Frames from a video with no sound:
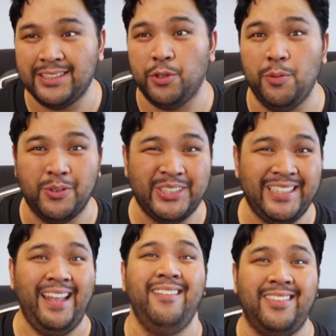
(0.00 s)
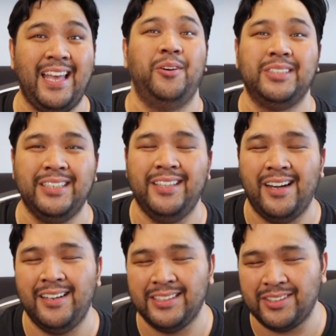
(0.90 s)
That's almost $10,000
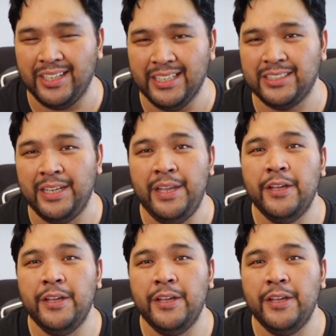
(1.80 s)
raised